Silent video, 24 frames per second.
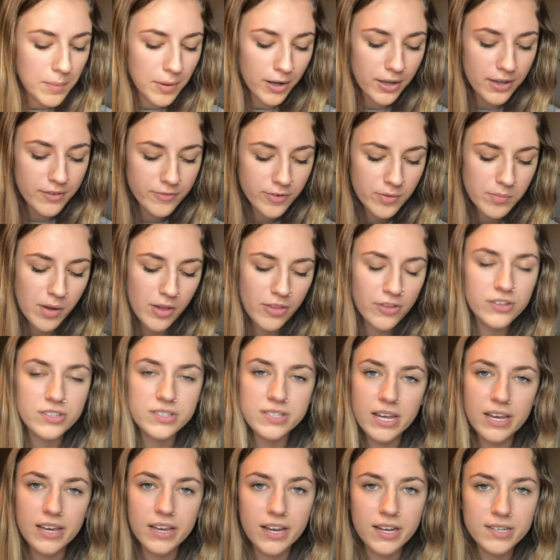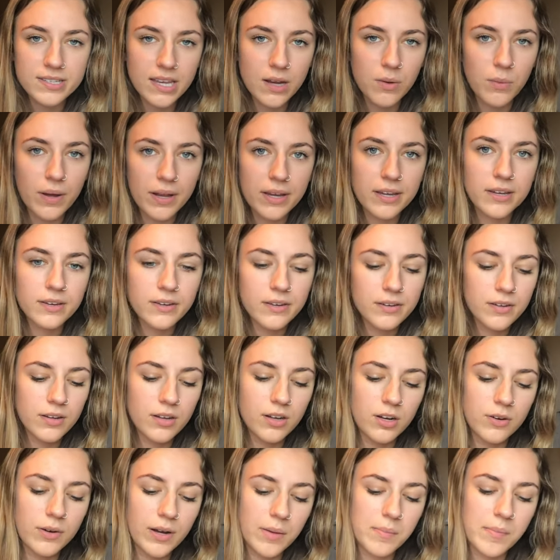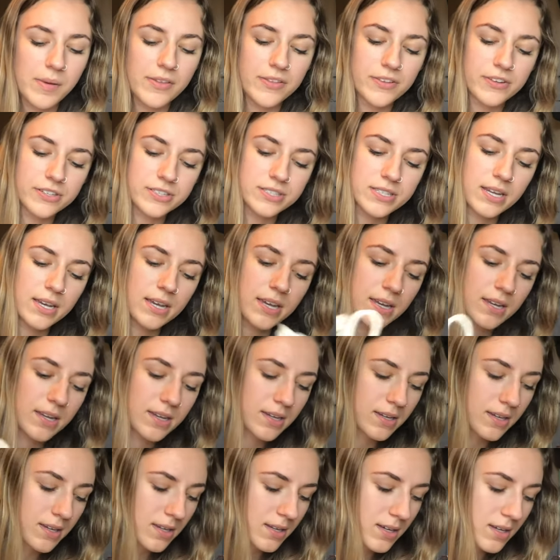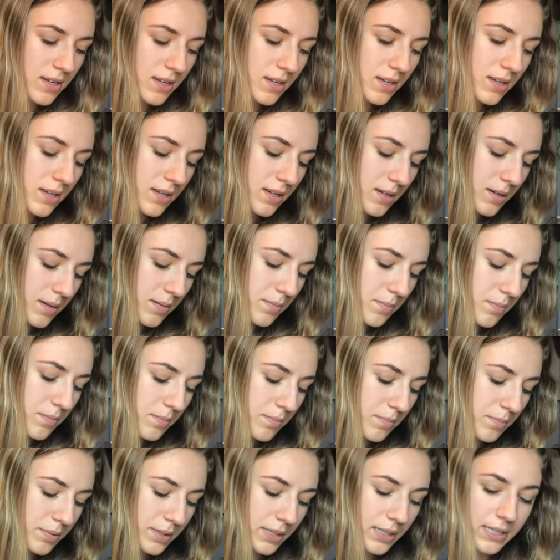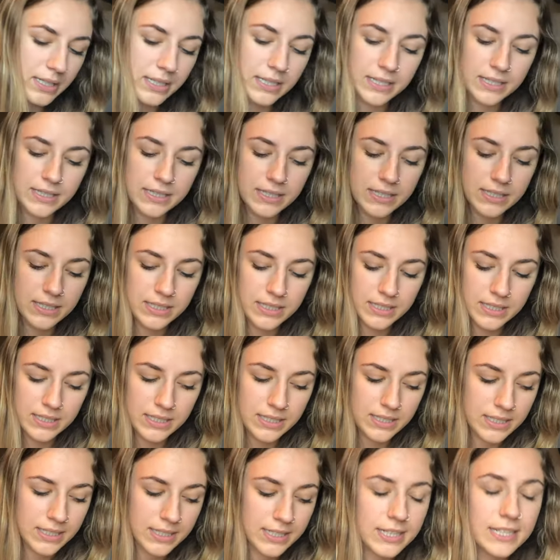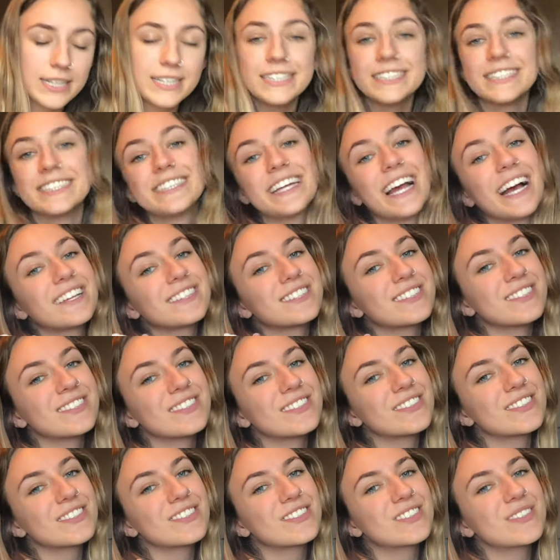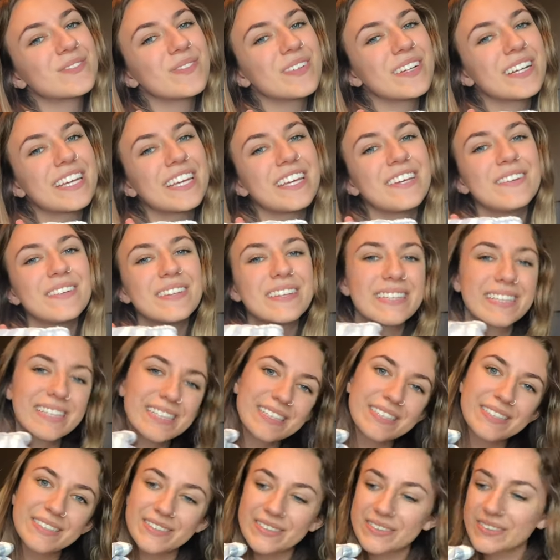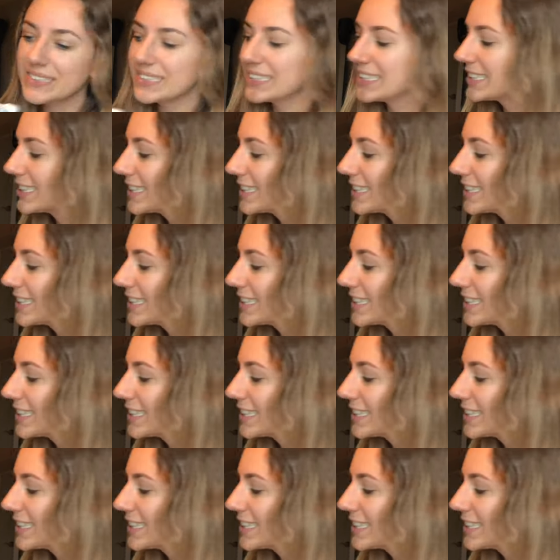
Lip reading: probably for Mother's Day because I went around Mother's Day. But yeah, so those are super cute too.